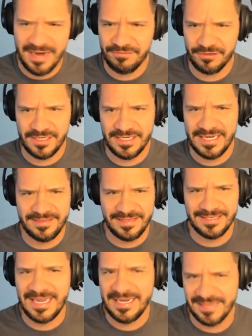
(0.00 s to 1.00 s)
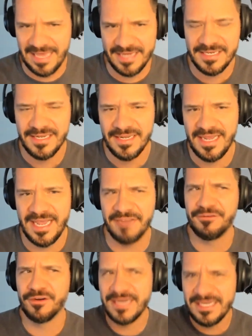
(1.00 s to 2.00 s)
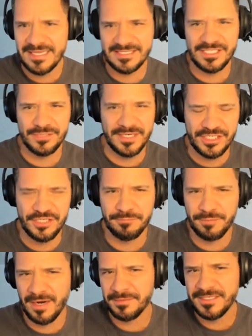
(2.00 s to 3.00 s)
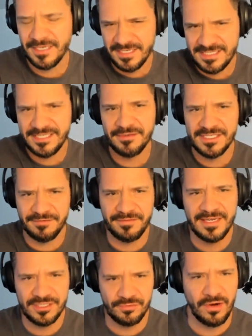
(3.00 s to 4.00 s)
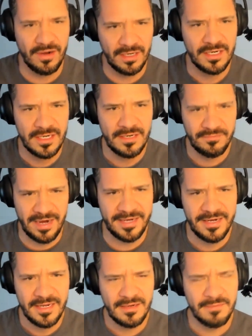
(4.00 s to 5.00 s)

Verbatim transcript: ever anything like that. And if you're in that situation, you've probably done a series of things wrong. Right.